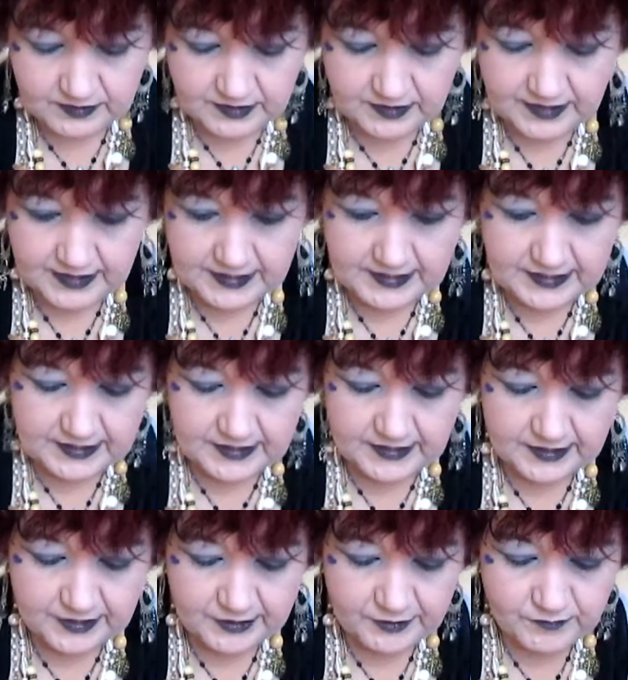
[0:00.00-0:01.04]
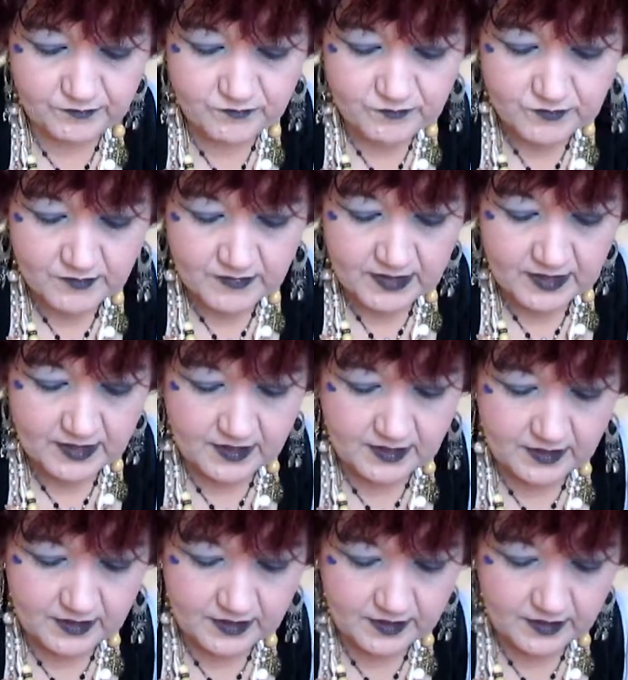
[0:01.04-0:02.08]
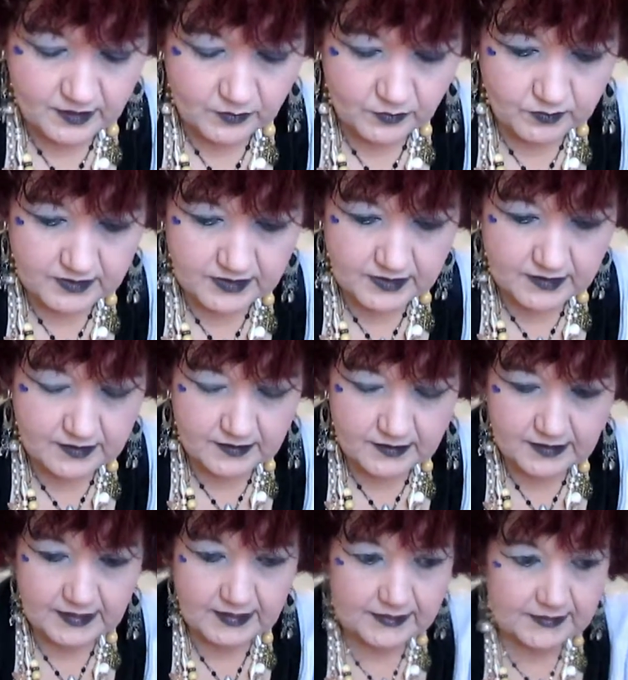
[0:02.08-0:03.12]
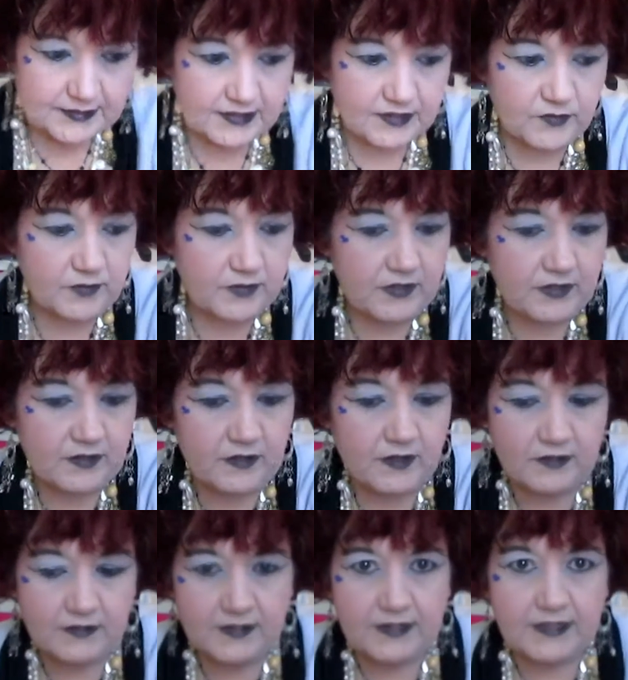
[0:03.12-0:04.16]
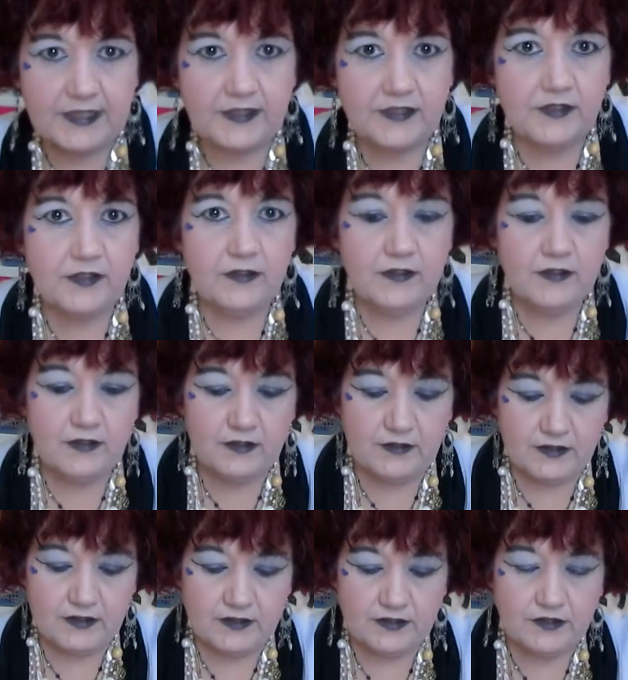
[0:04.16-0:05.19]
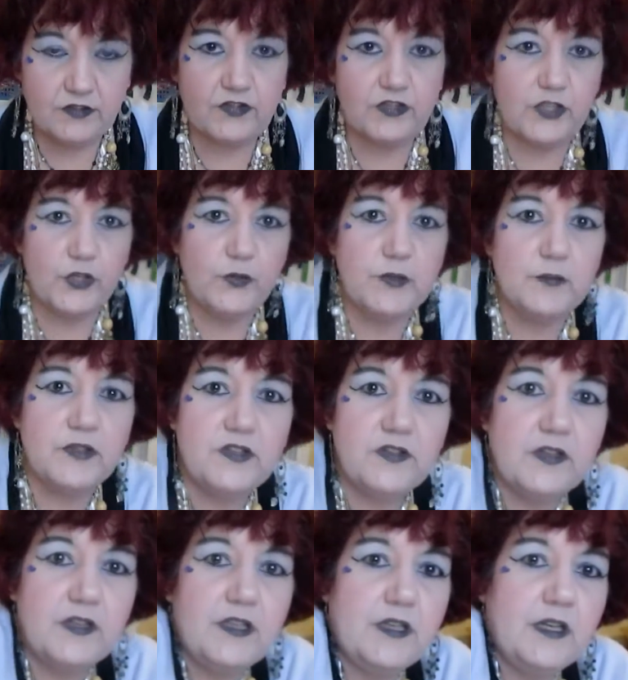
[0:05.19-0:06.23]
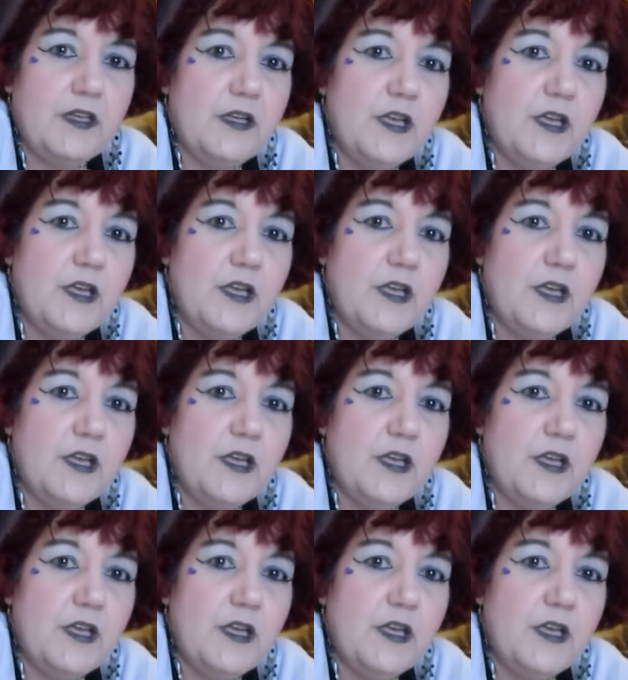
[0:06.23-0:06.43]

got here. Uh, we got, let's put it all together on show. I'm just going to